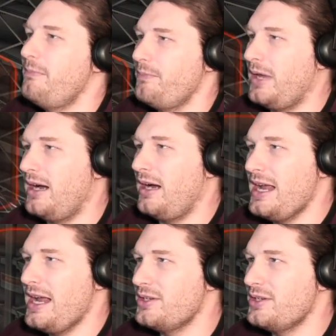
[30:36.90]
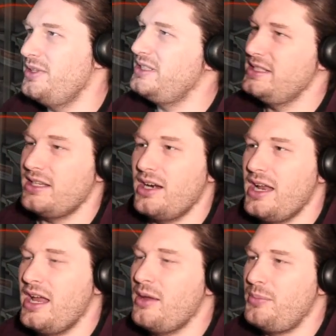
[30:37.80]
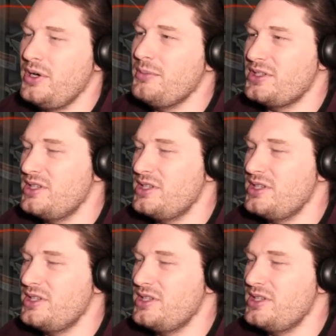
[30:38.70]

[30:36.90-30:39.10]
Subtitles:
Alright, so this is our pretty much